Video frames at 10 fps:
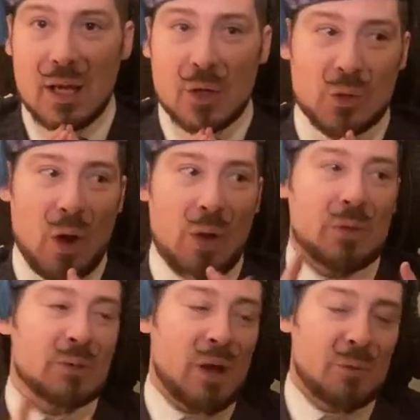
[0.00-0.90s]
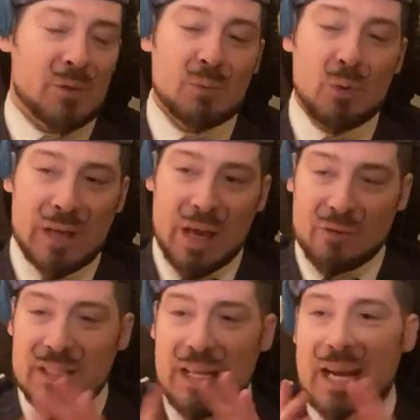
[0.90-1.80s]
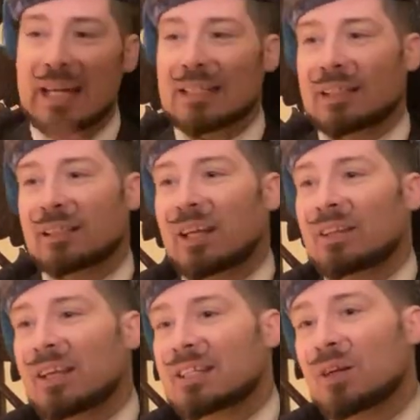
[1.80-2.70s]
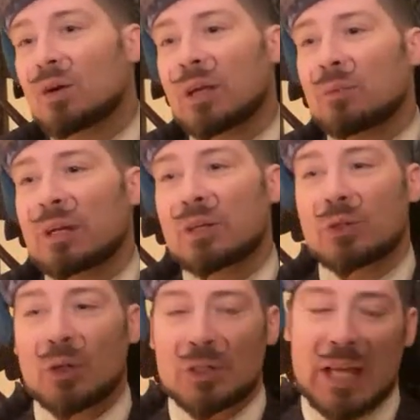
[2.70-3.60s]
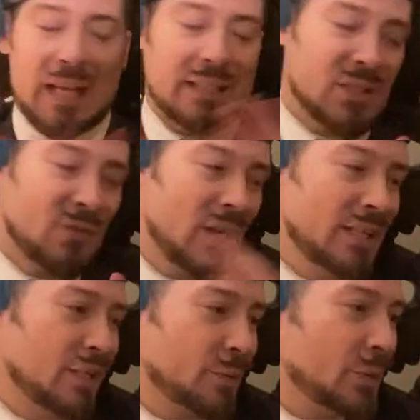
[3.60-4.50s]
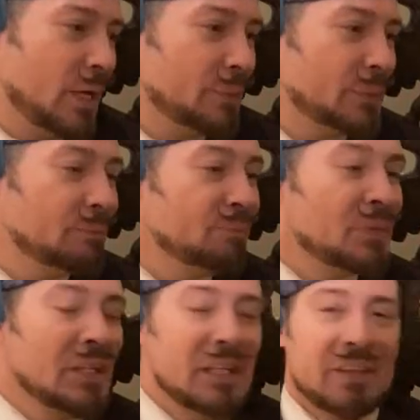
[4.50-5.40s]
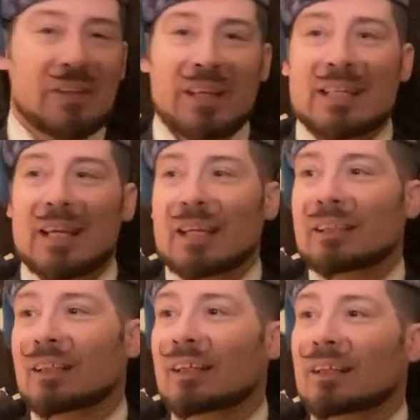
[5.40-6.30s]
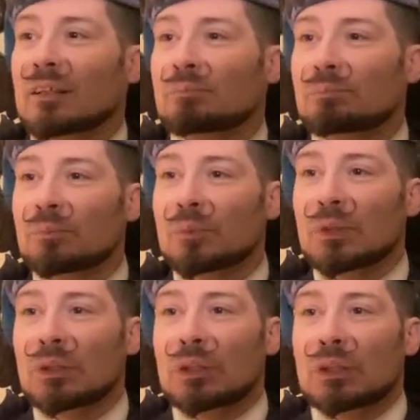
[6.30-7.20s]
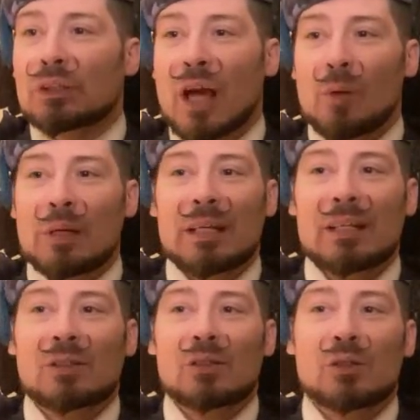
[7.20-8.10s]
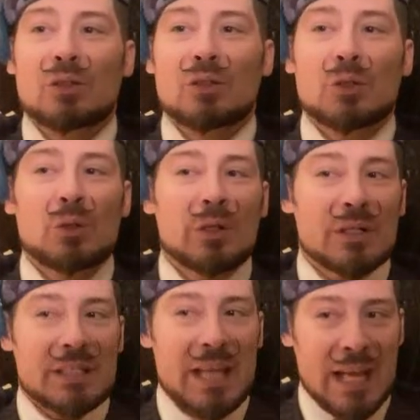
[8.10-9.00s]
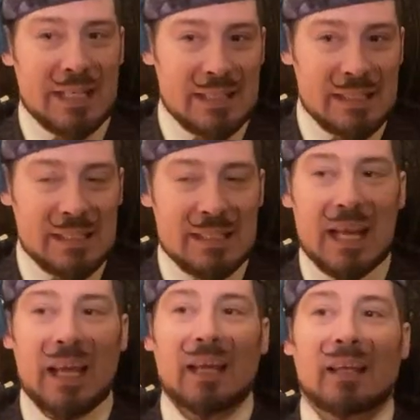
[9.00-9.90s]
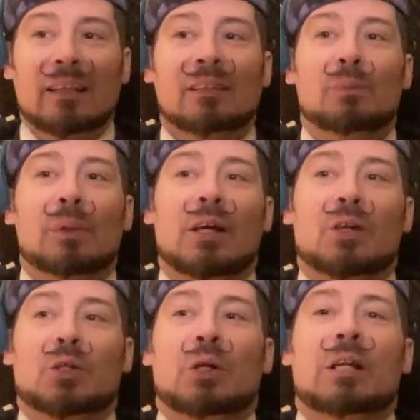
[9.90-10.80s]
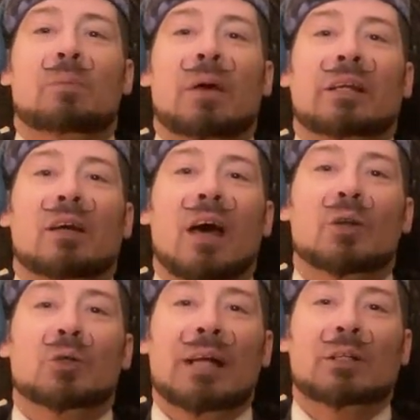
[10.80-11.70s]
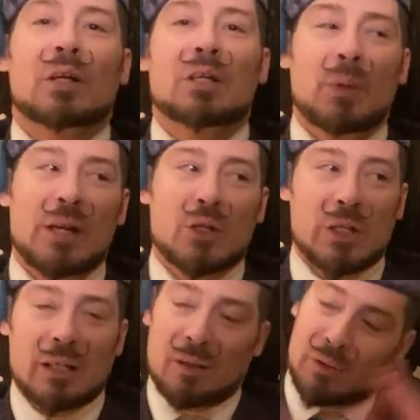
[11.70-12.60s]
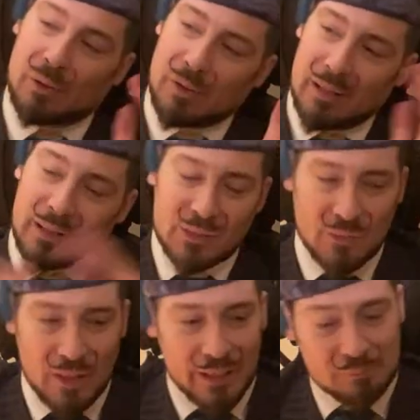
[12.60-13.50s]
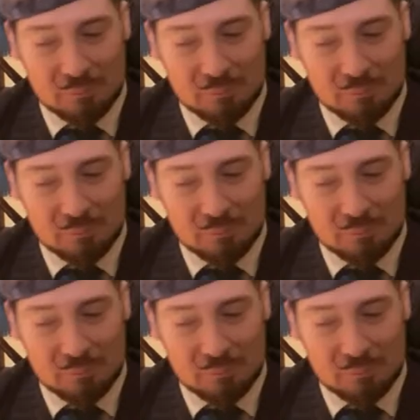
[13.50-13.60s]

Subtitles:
So I was moving out of state and they said, okay, we need 2 years taxes. Fine, not a problem. Then they said, now we need 2 years taxes, and because you're an independent contractor, a spreadsheet. I went, okay, that's fine.